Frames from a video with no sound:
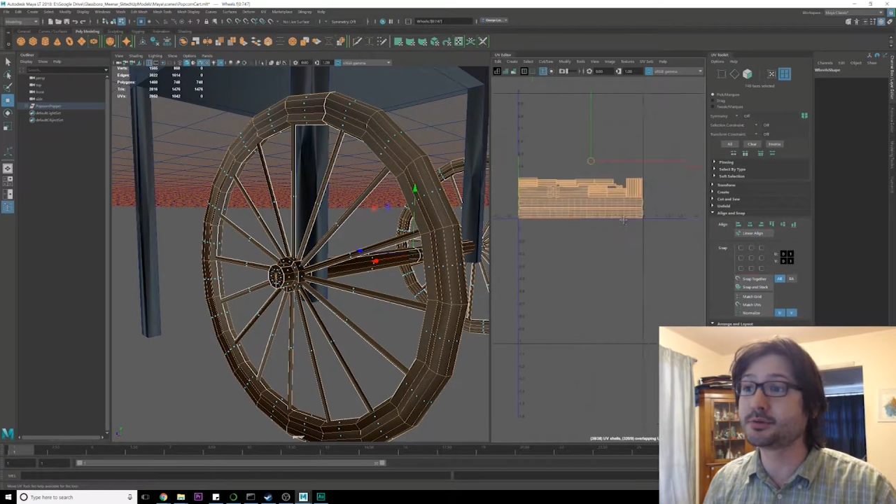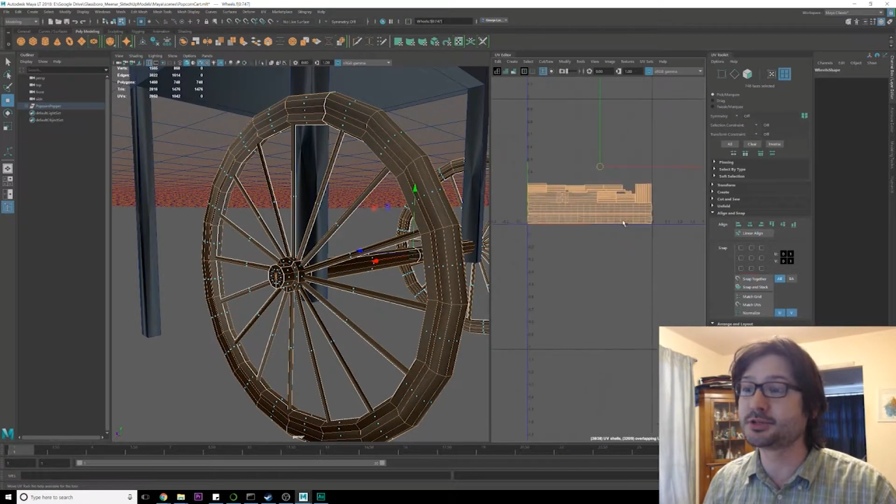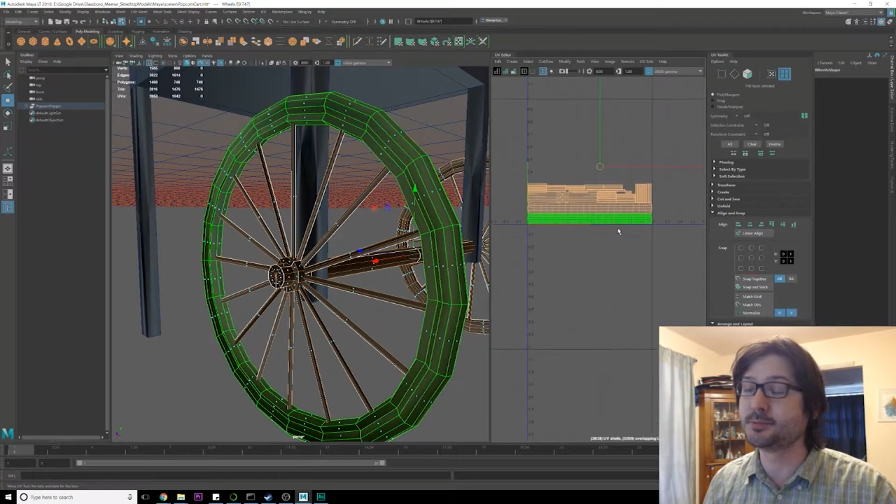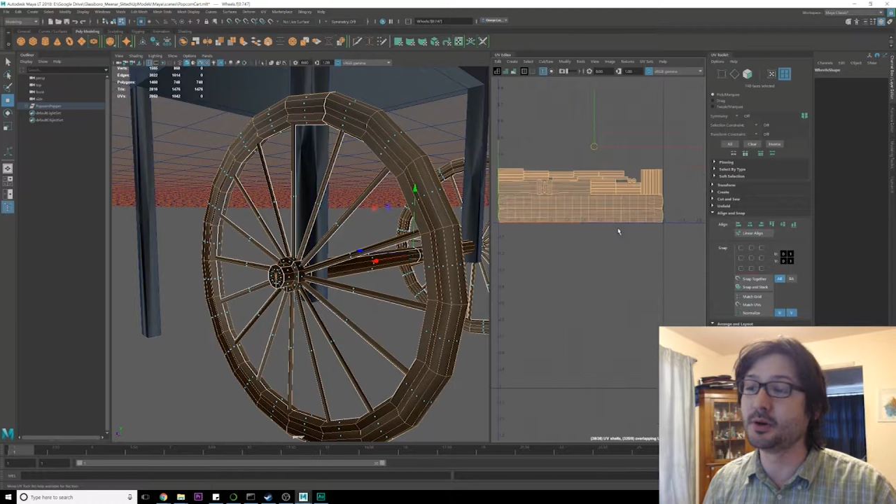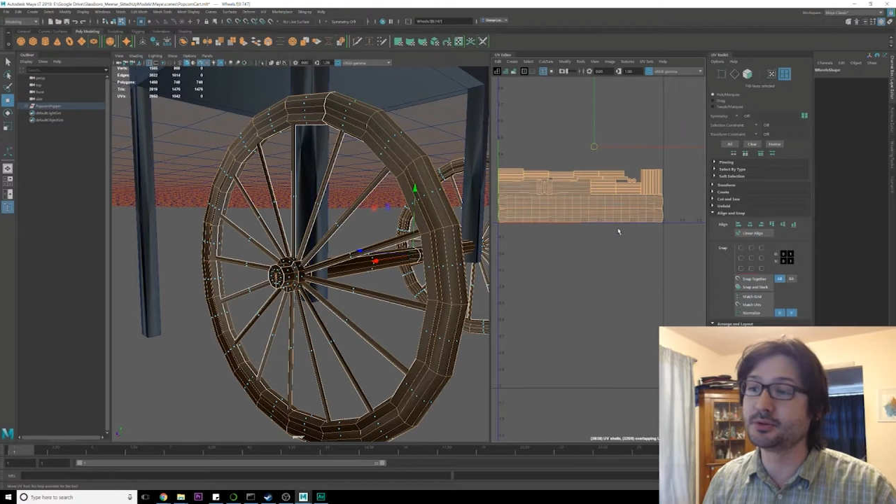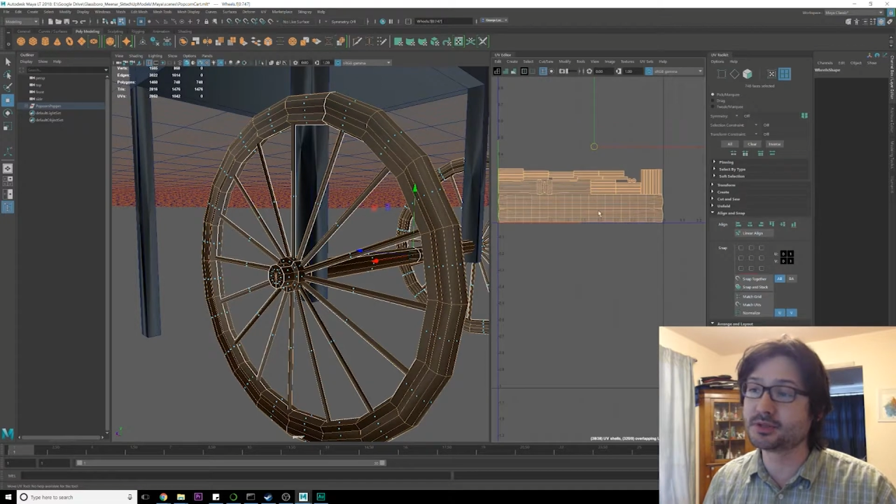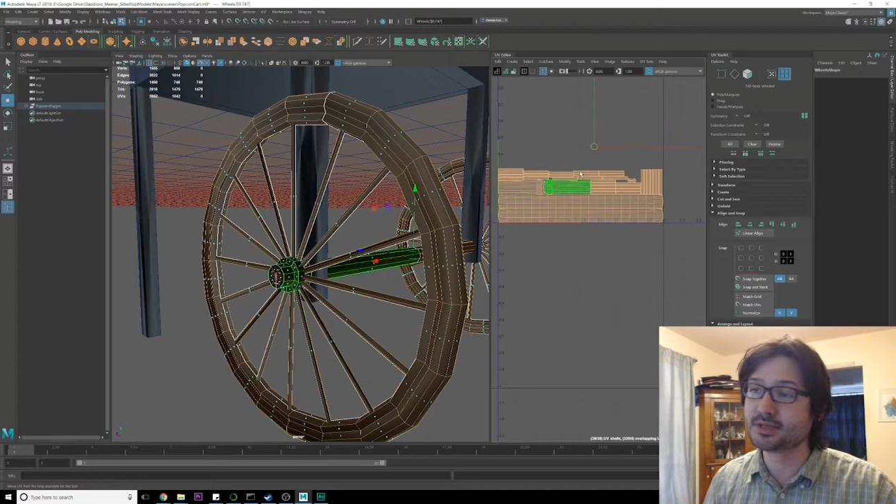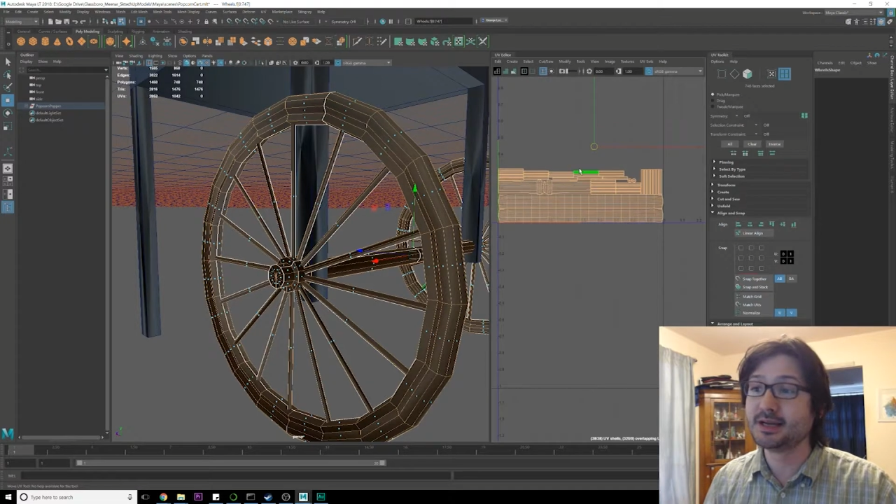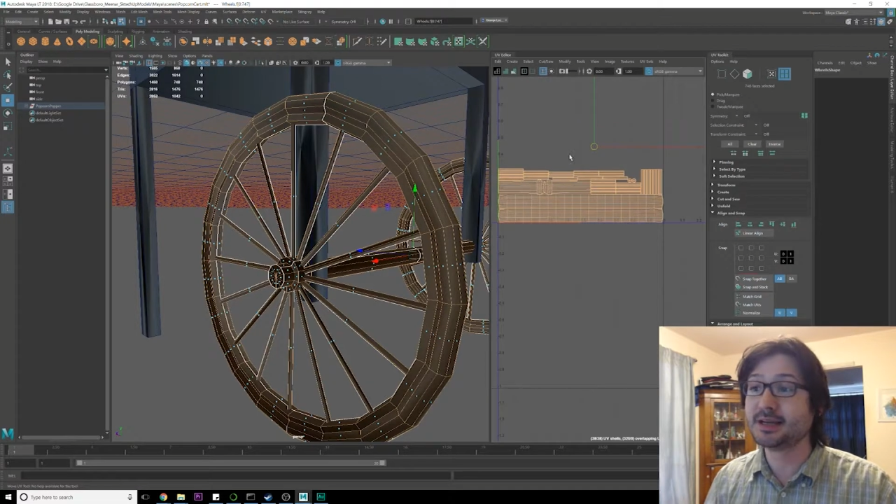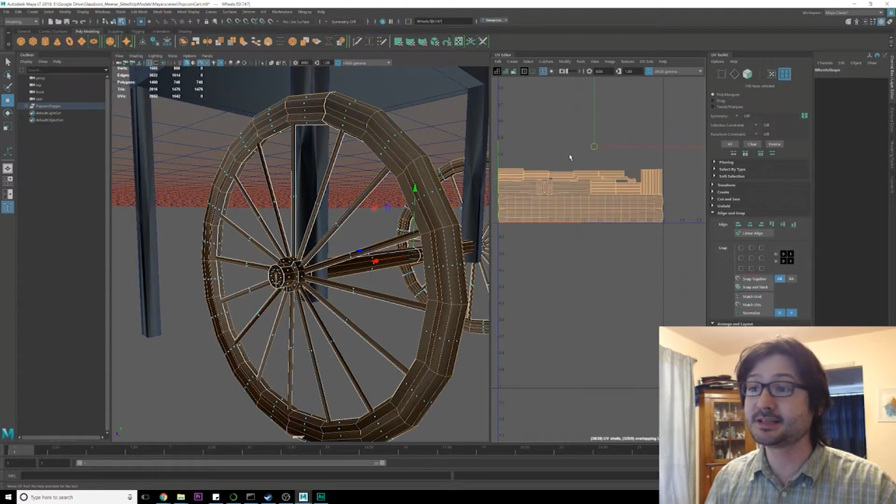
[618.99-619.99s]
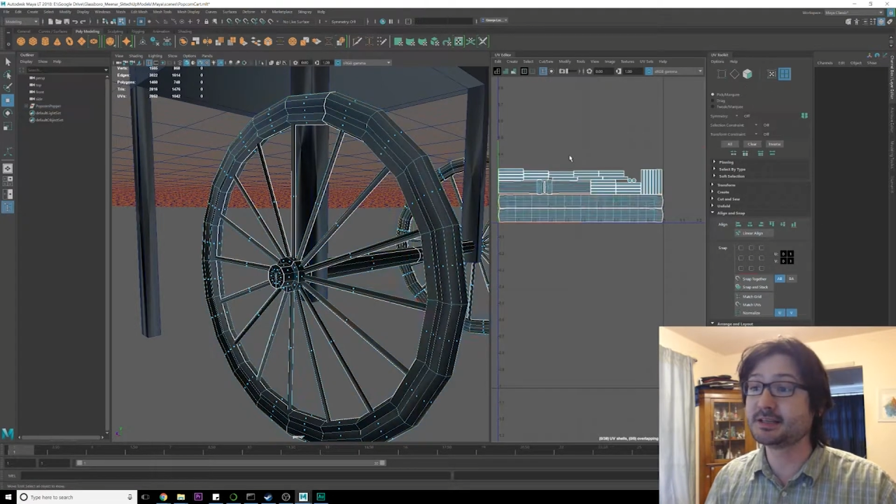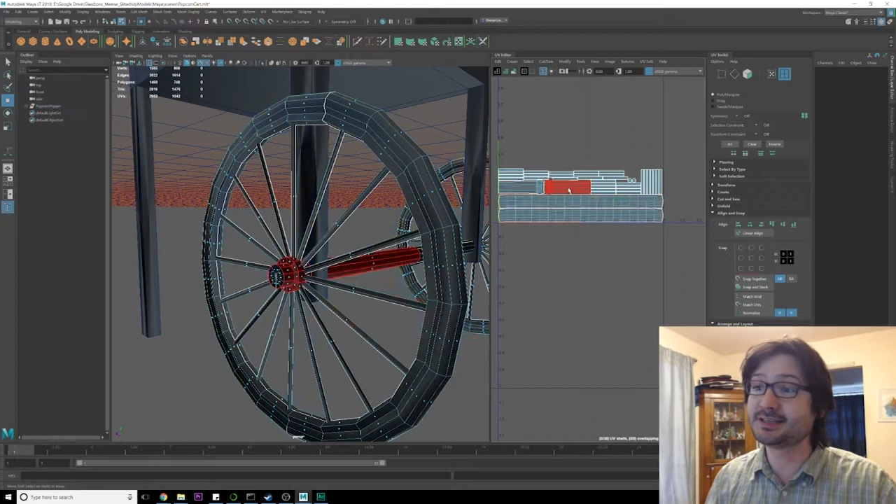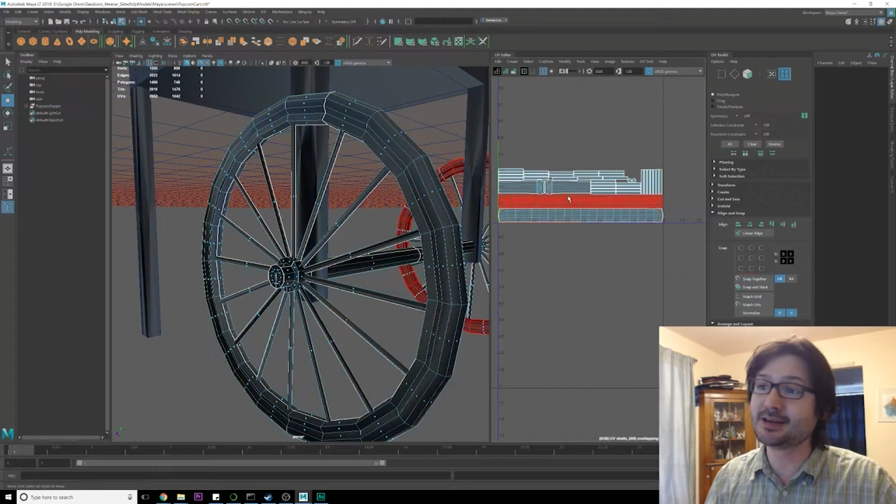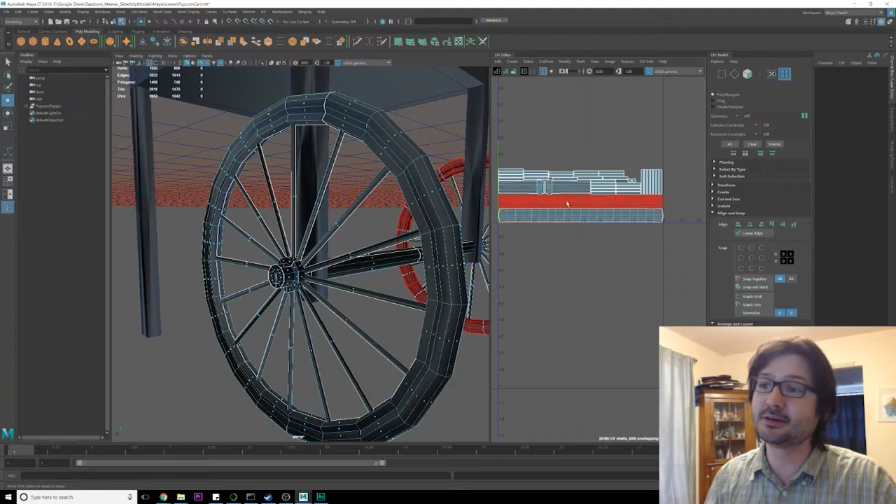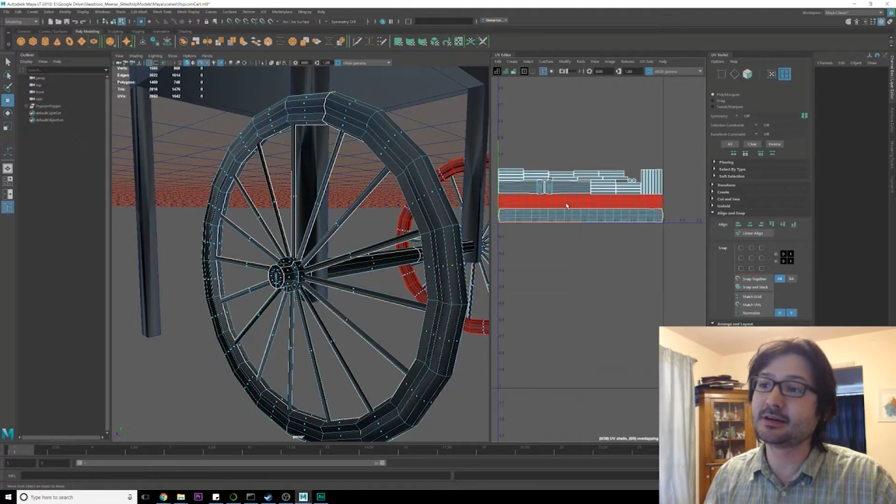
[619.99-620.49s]
spokes. Yeah, see,
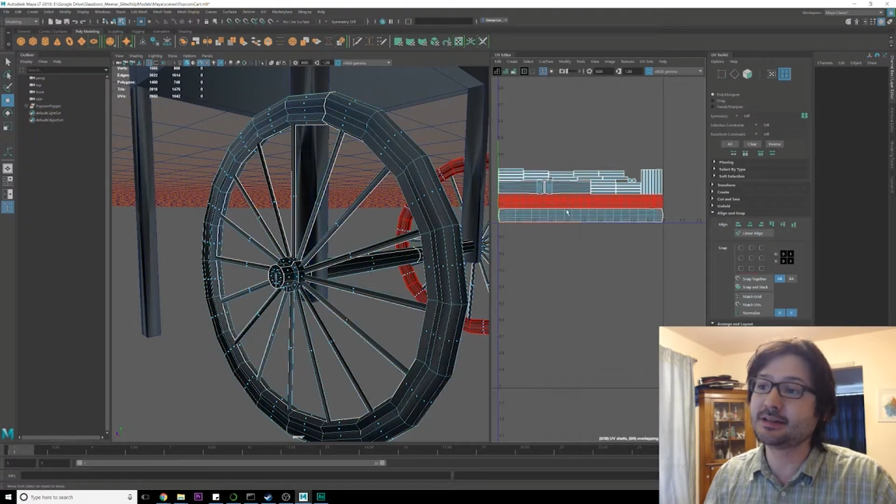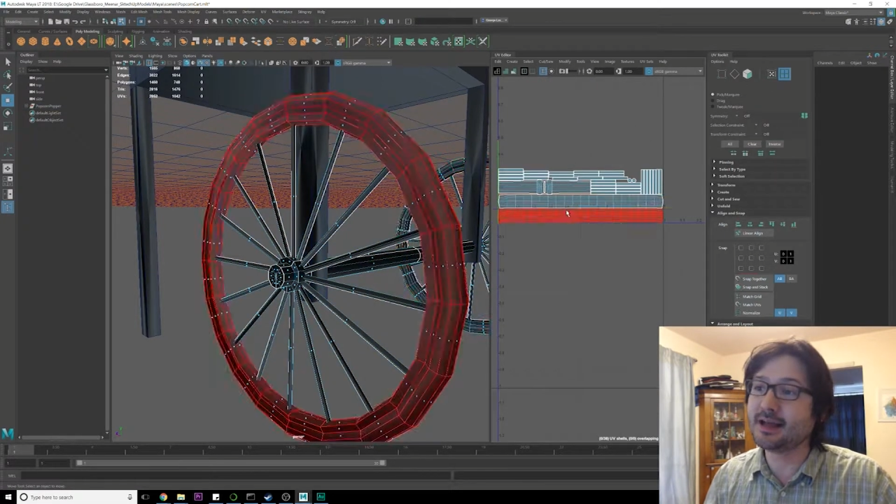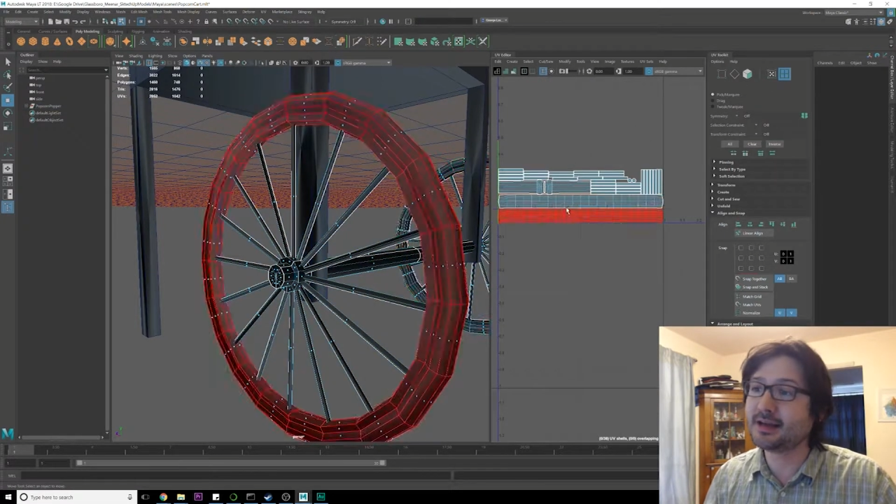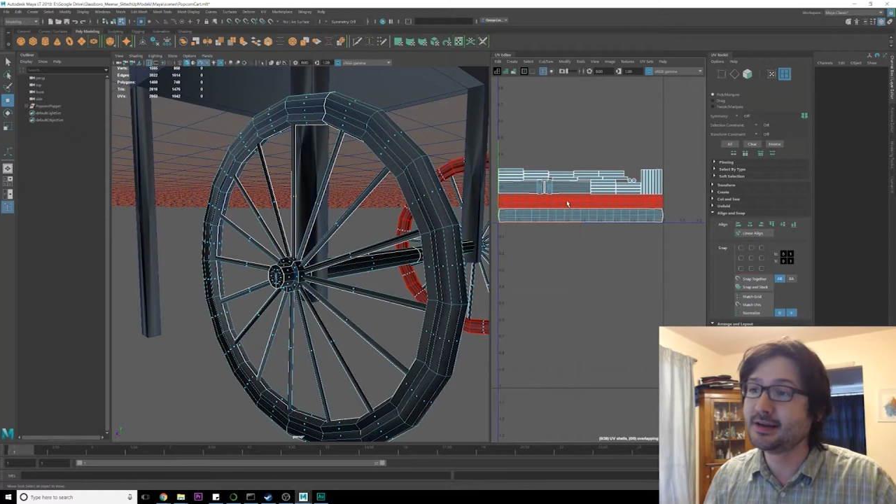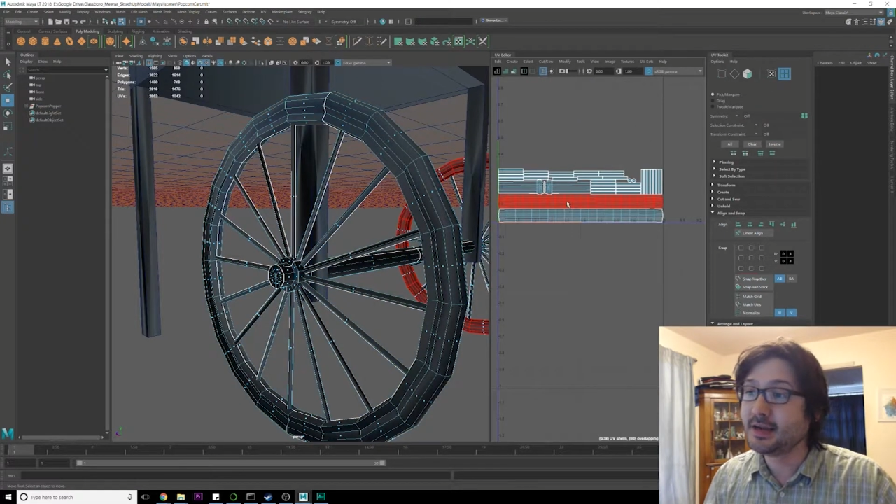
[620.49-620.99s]
take a look at that.